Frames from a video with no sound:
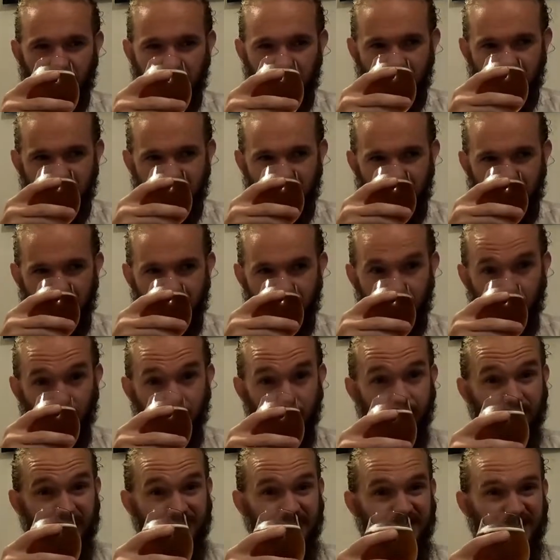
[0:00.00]
and uh, a more
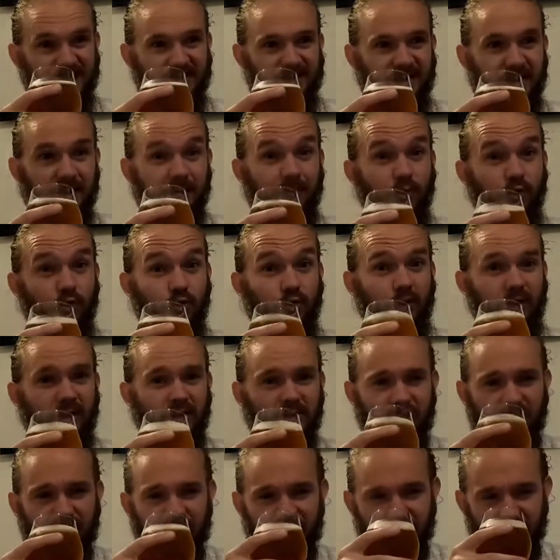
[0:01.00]
biscuity,
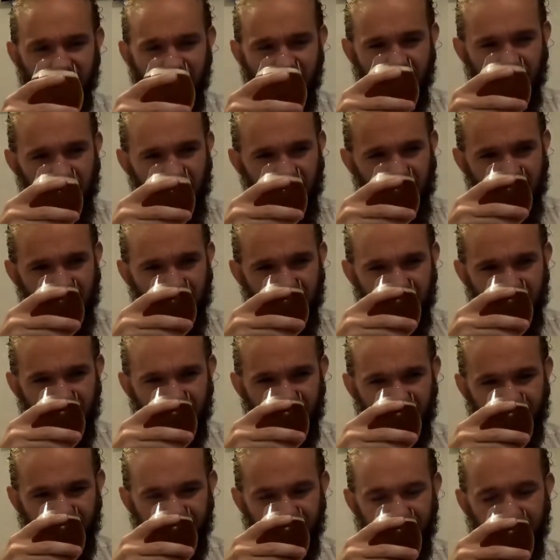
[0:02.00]
cookie-like
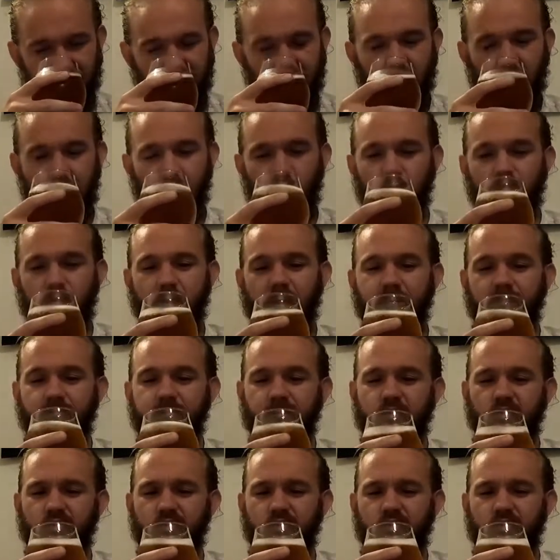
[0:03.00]
uh, aroma.